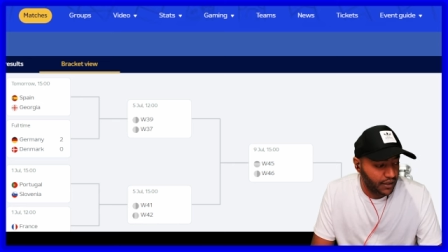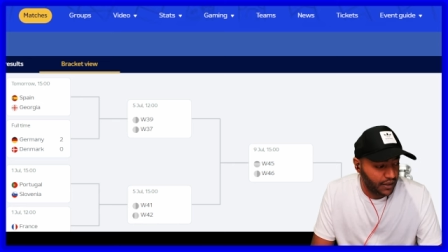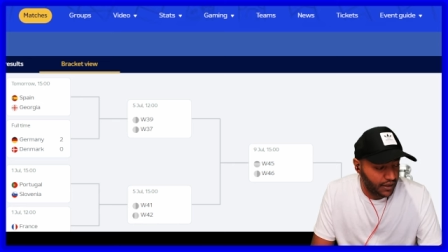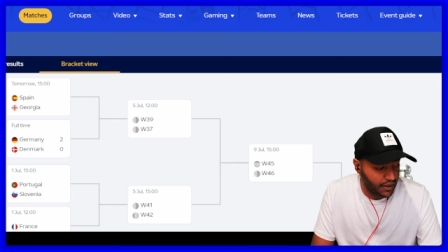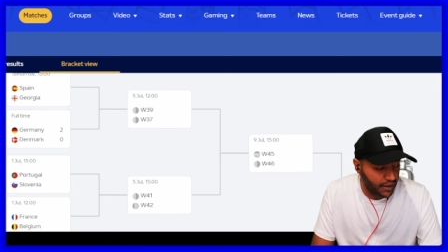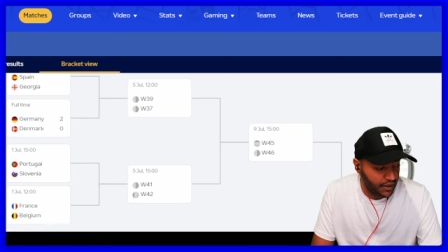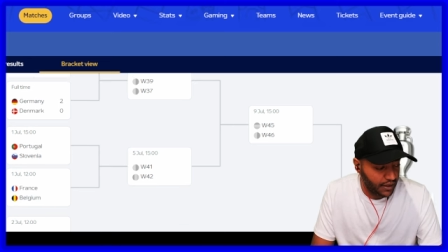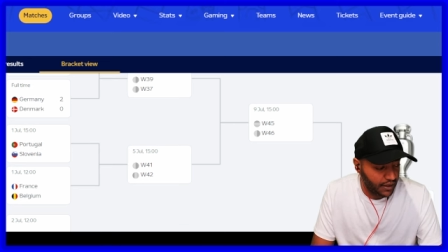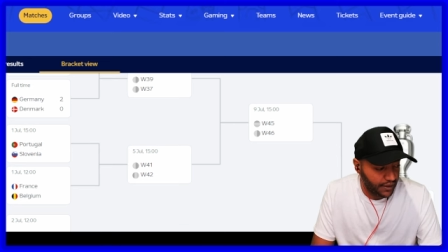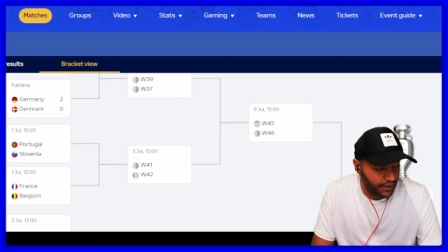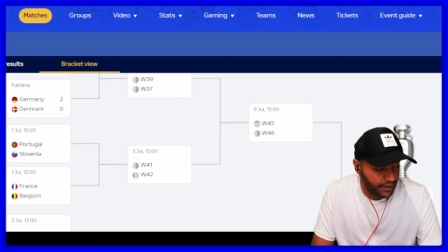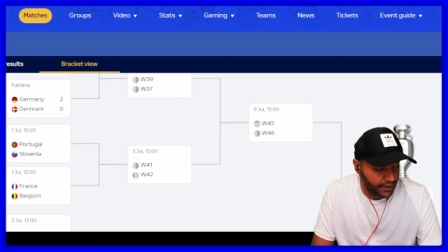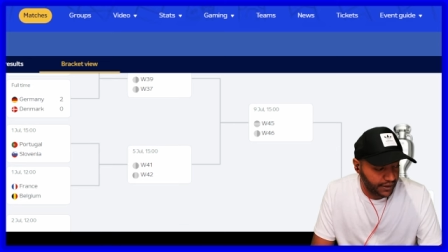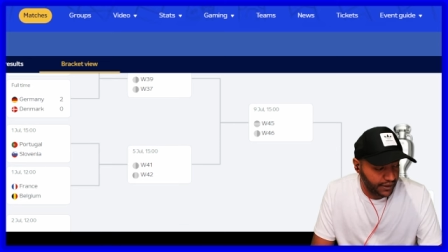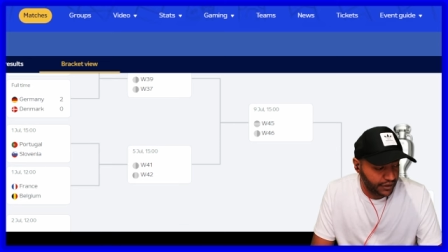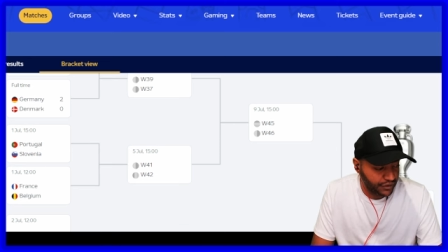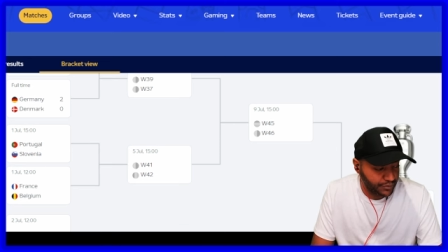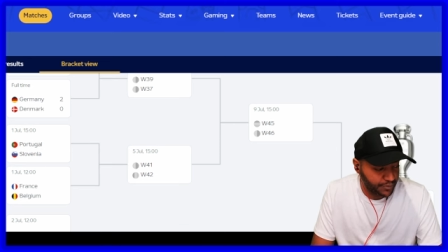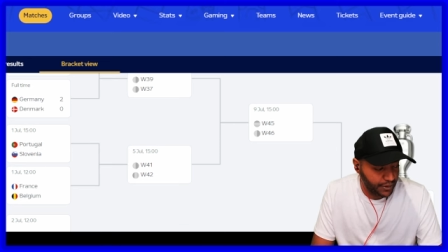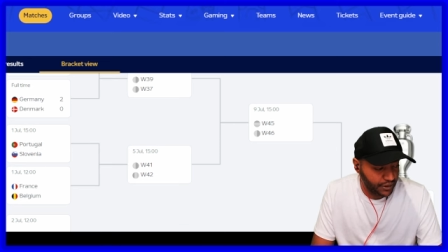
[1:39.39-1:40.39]
uh,
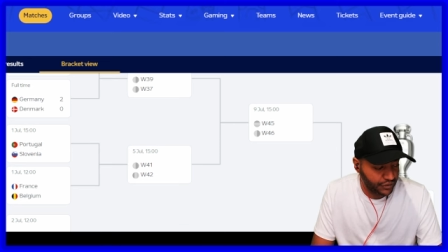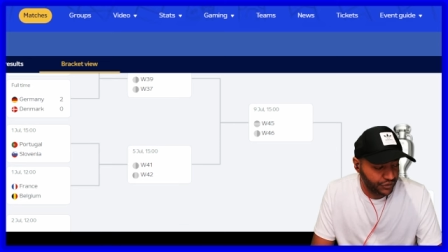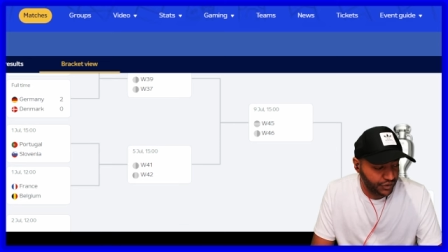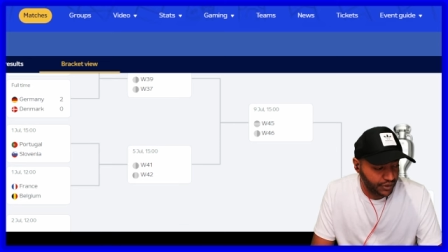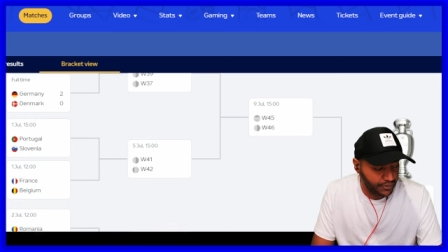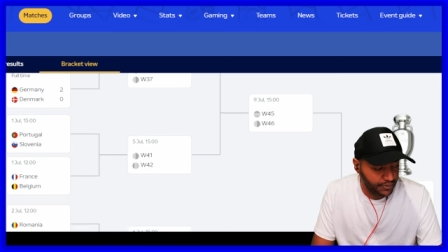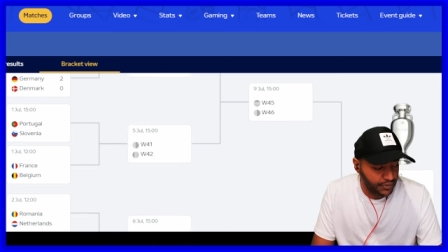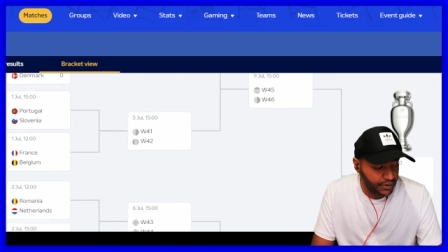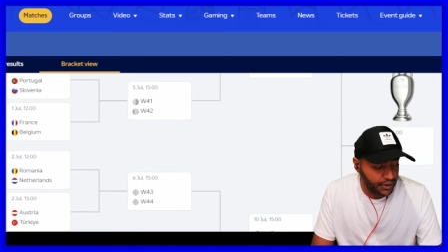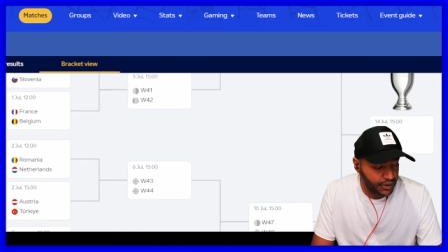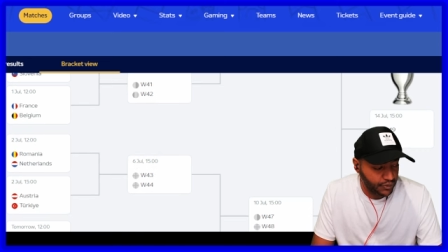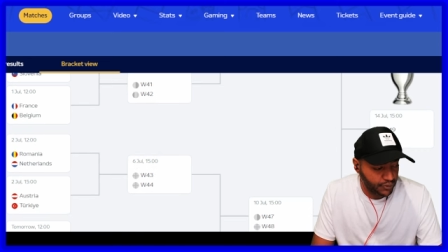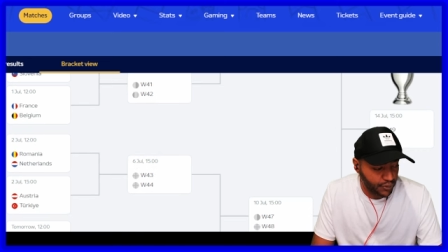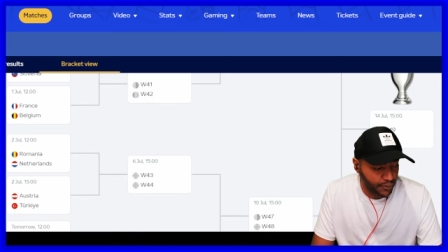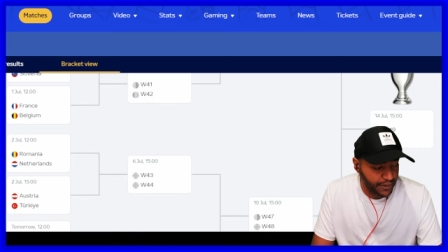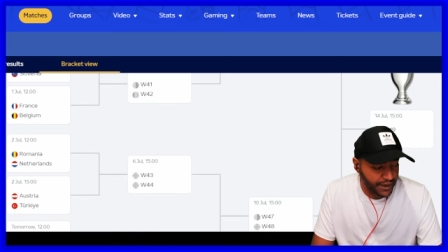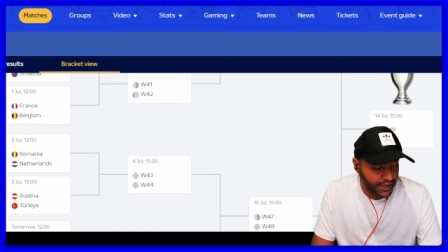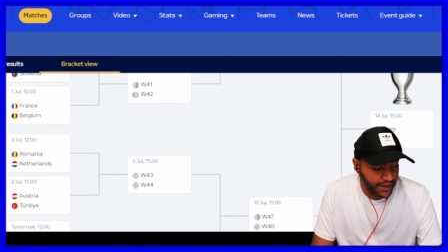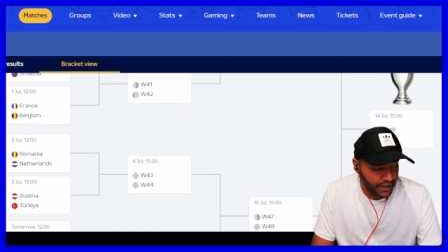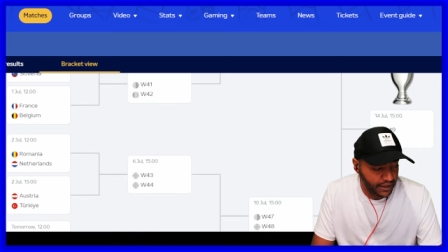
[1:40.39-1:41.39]
against Belgium,
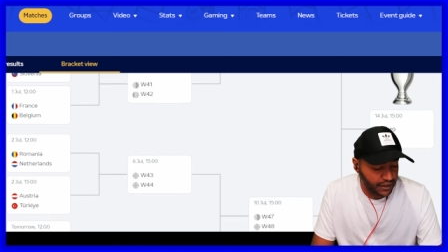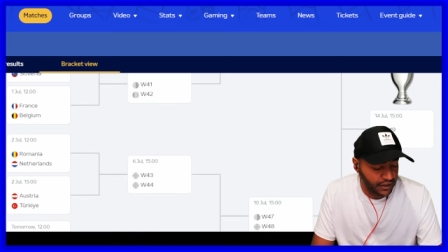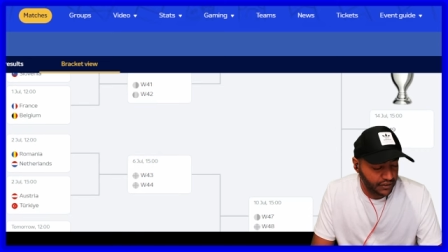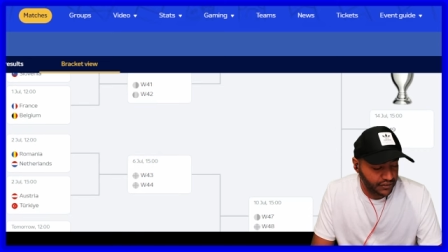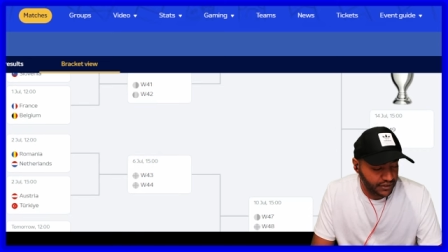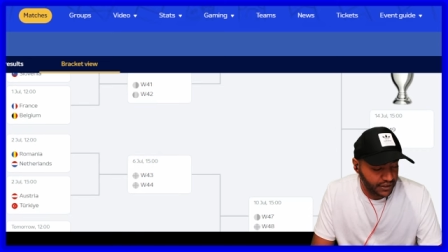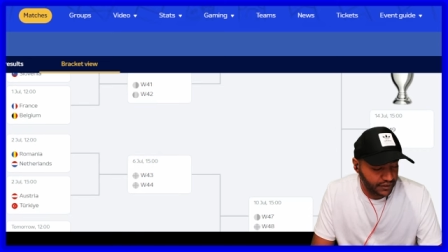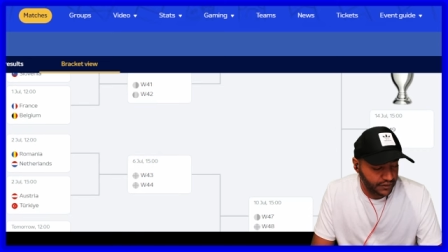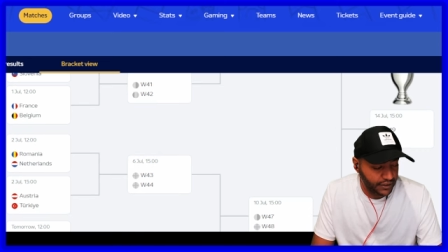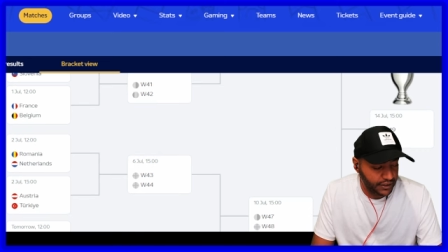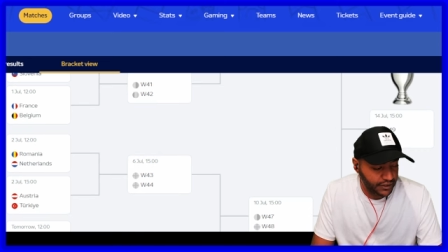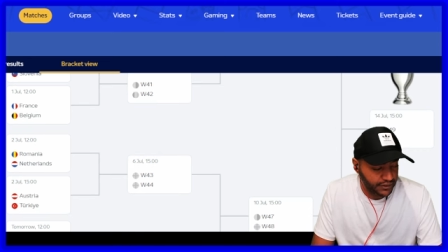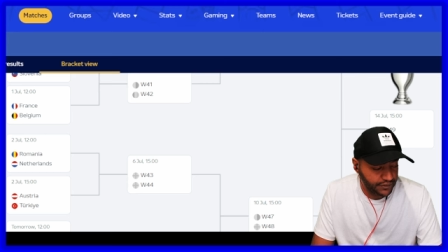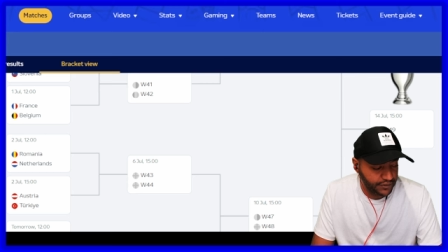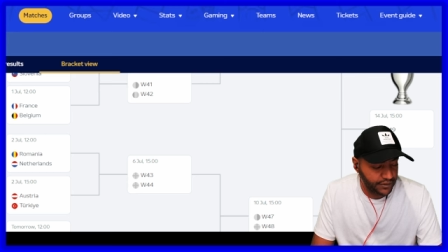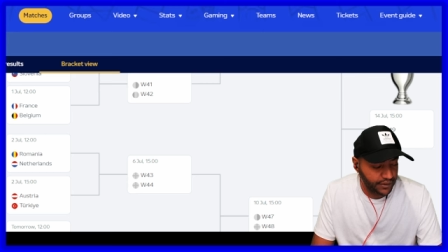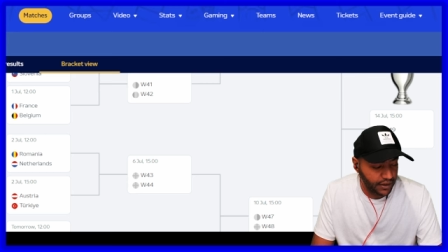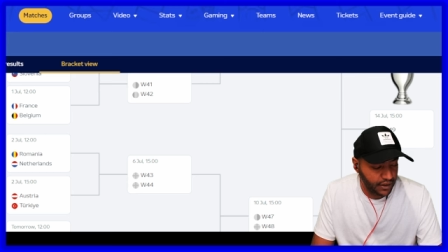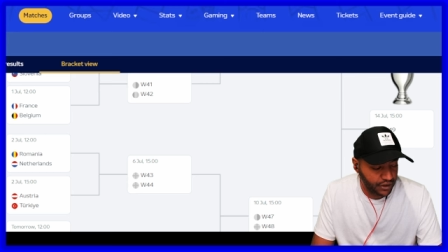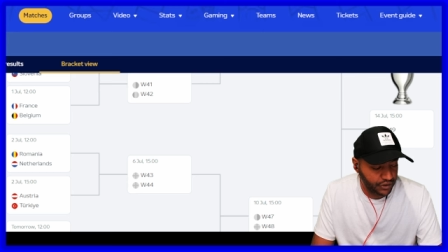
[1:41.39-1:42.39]
Romania against
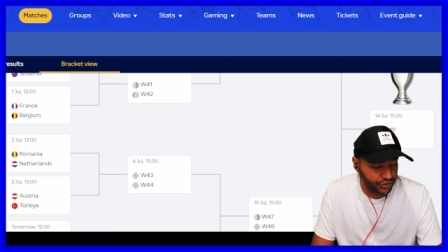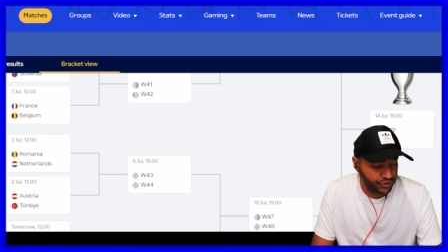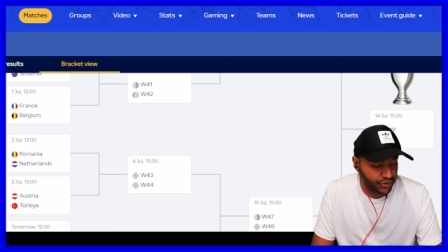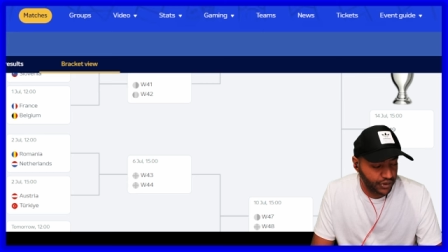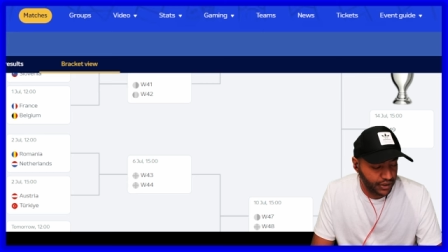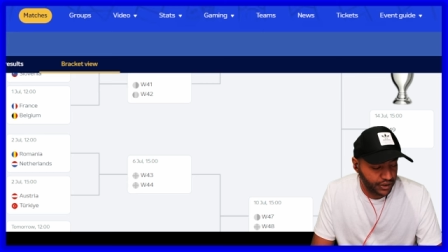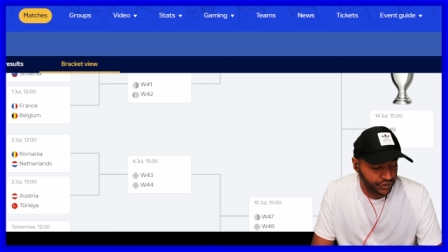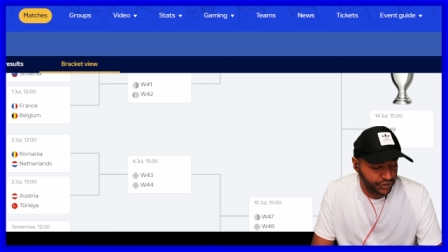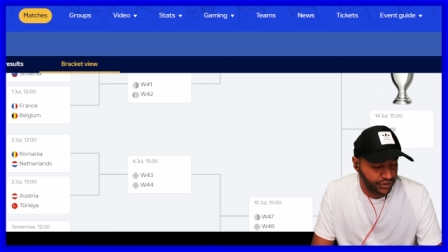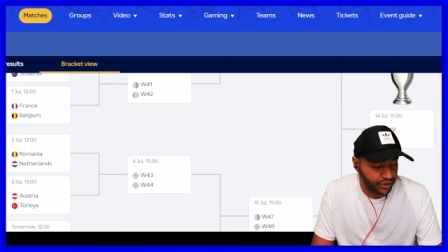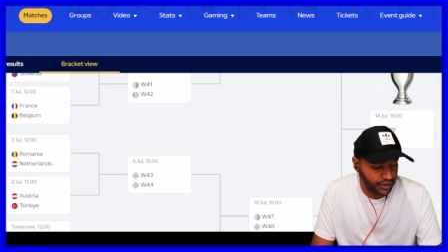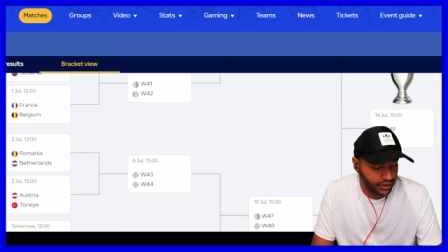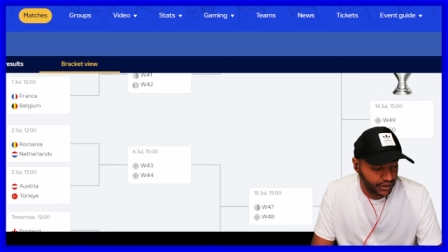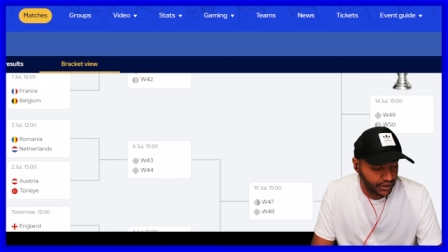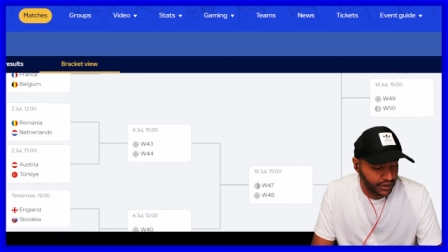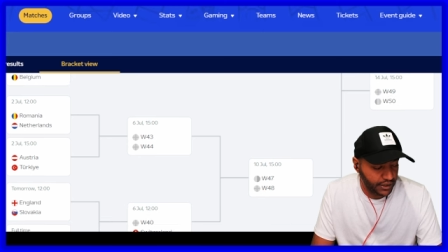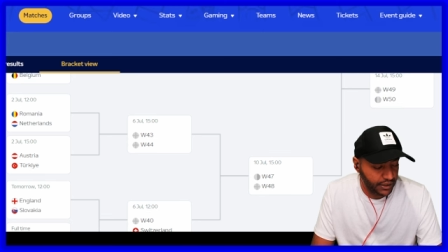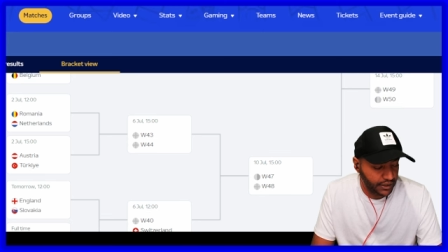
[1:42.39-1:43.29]
Netherlands, Austria against Turkey,